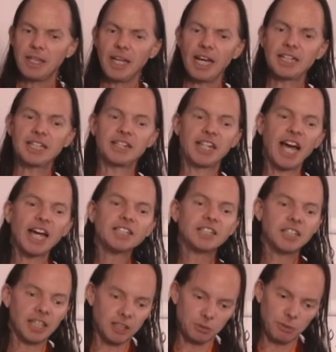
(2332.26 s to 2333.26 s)
And in that
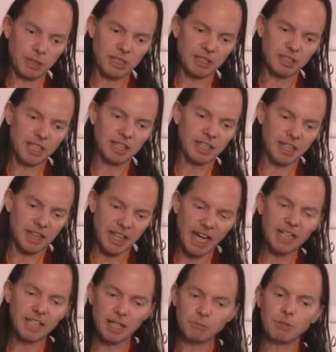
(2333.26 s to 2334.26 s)
sense, we could say that
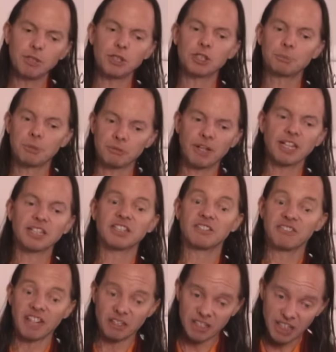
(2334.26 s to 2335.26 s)
that emptiness provides
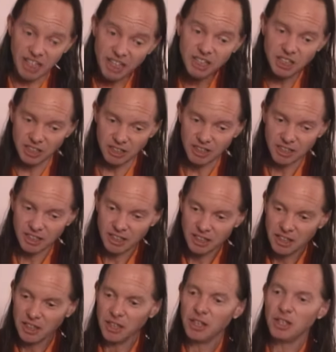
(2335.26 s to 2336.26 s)
the foundation
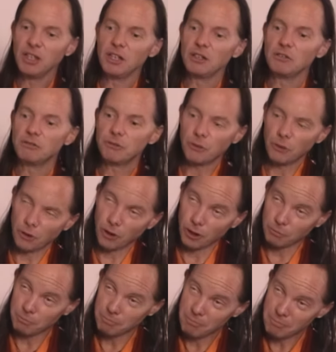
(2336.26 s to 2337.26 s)

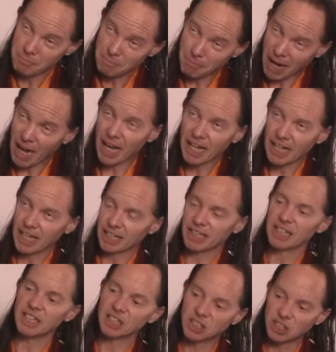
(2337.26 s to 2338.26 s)
for
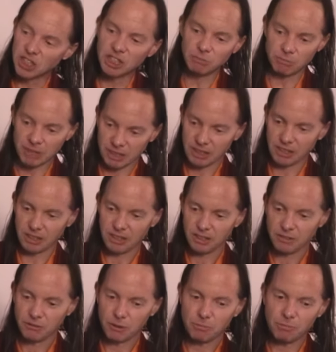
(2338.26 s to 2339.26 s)
Mahayana achievements,
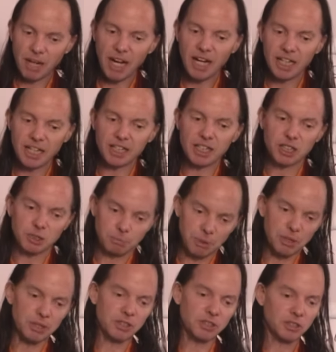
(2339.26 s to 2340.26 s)
from Mahayana
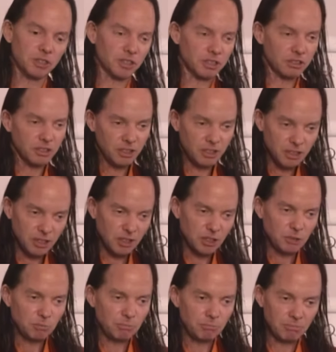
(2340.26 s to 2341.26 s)
spiritual
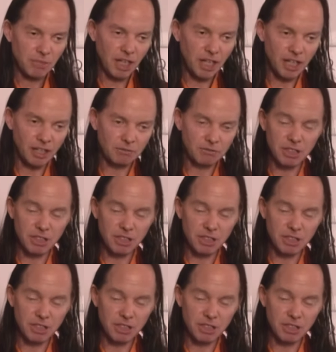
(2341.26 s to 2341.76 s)
uh,